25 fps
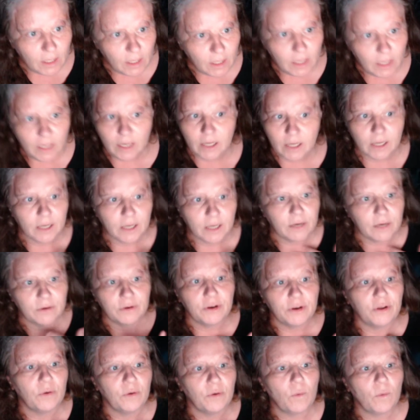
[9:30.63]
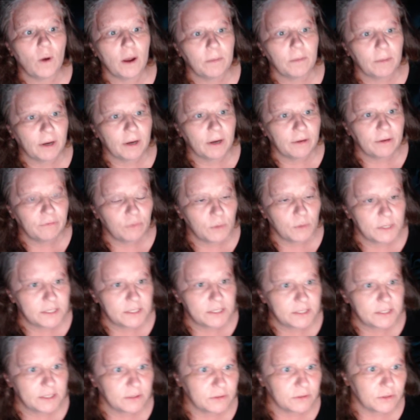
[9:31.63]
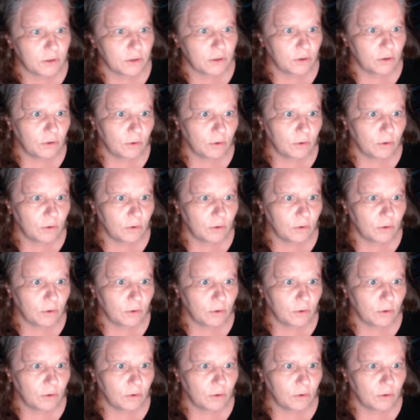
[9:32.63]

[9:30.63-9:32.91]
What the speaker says: And I don't know why my voice sounds all